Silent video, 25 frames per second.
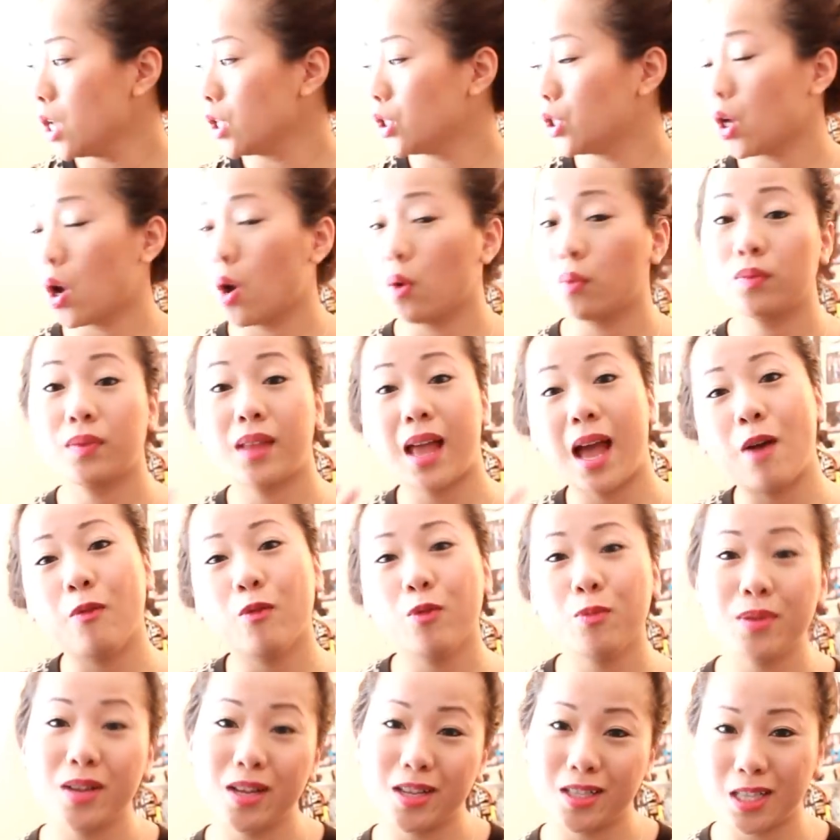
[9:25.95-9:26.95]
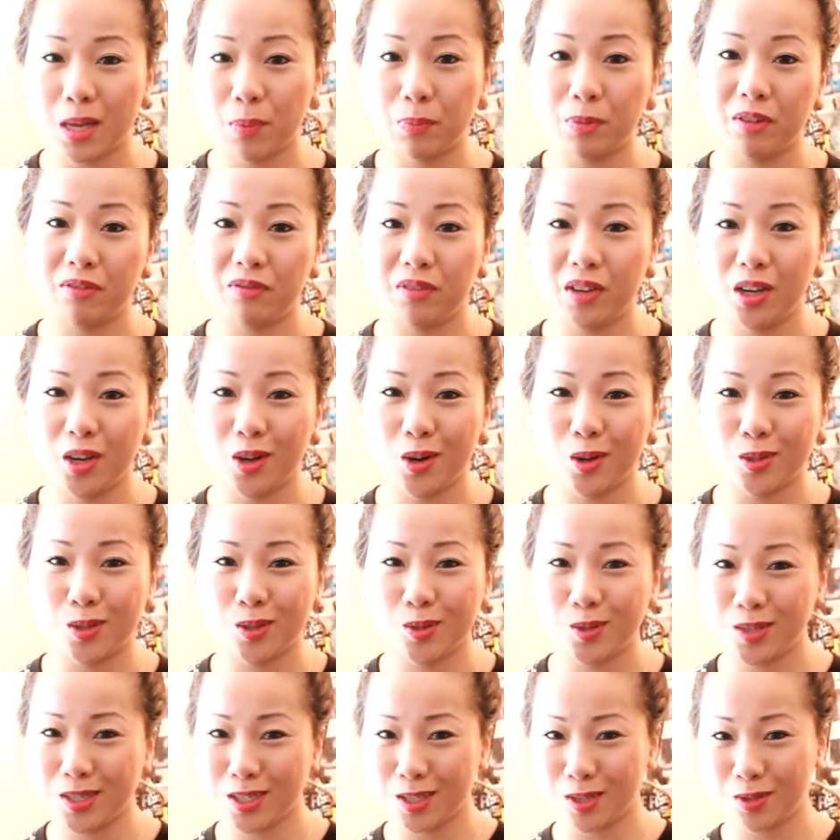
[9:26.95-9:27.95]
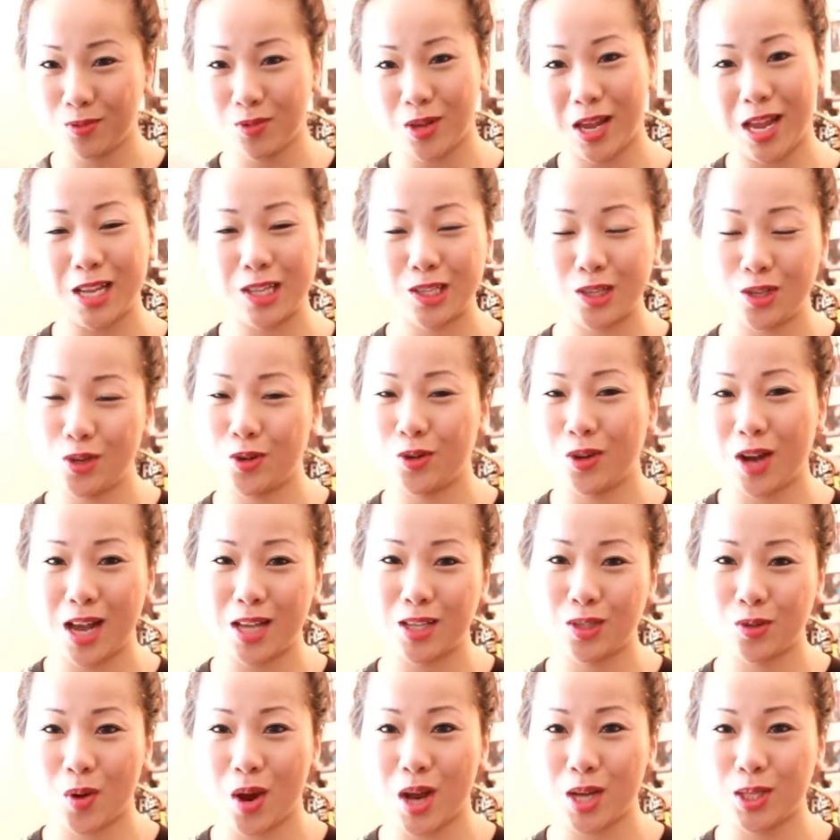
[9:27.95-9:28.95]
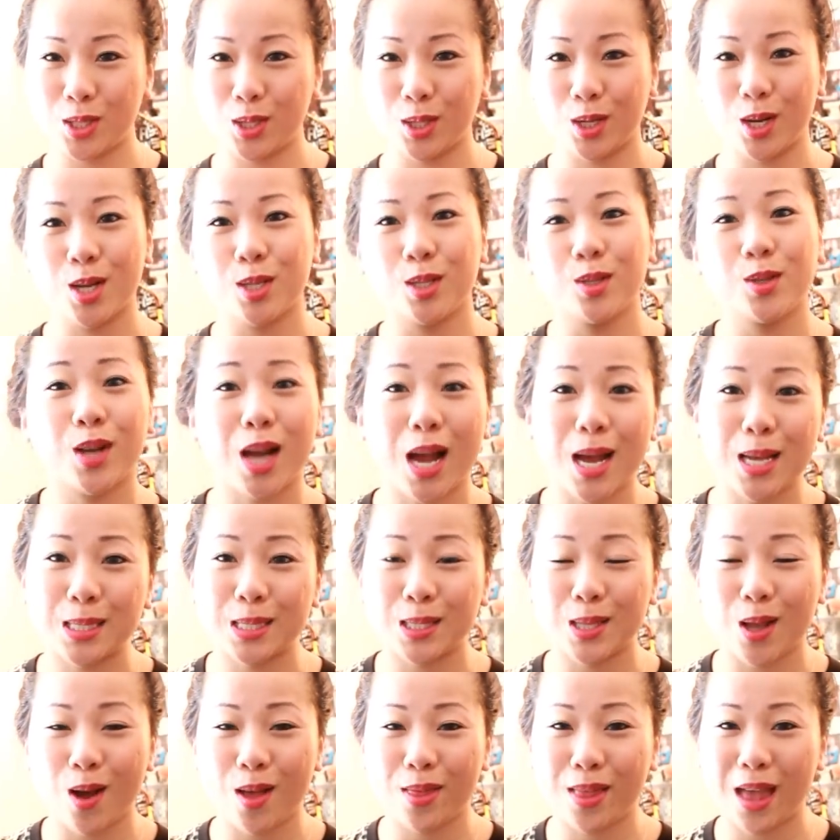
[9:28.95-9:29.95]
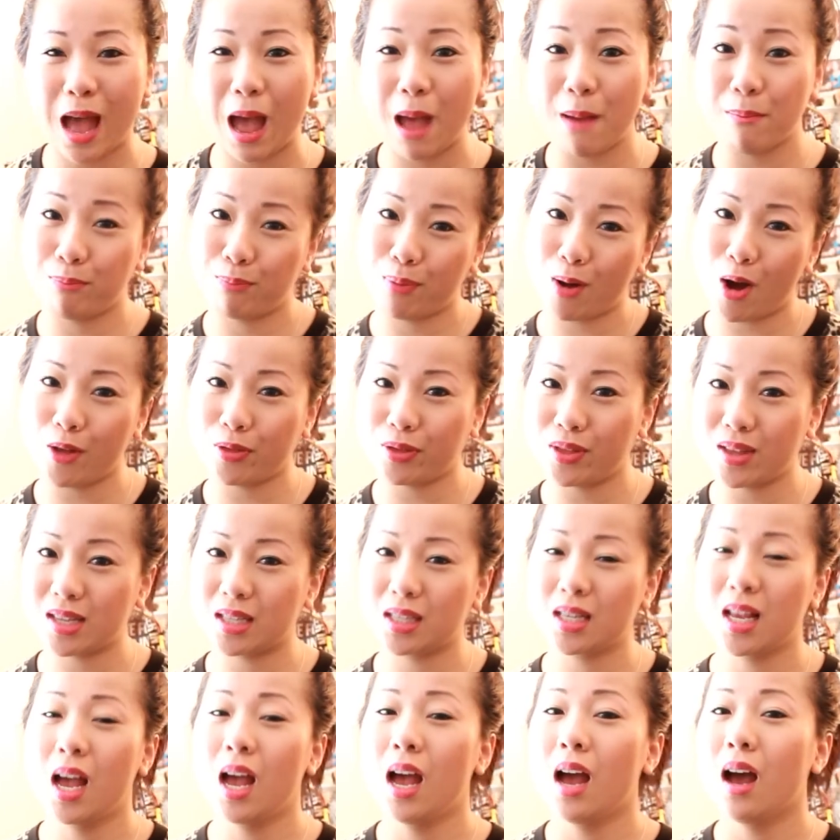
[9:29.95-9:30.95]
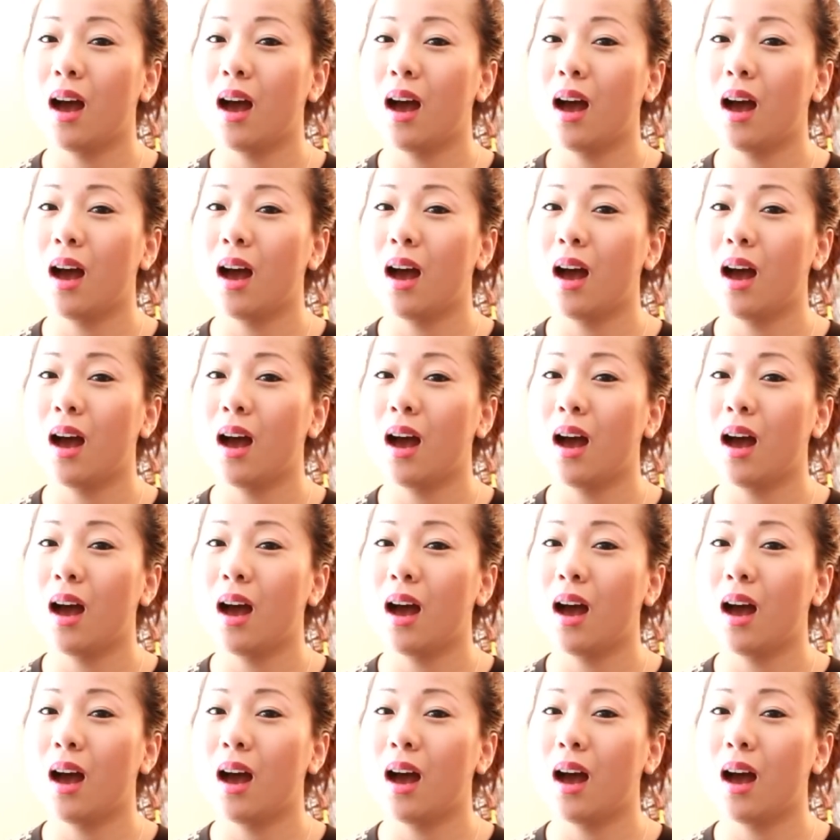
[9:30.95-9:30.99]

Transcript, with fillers: So that will be in separate video. So just answer your guys question, because you guys thought that I bought this.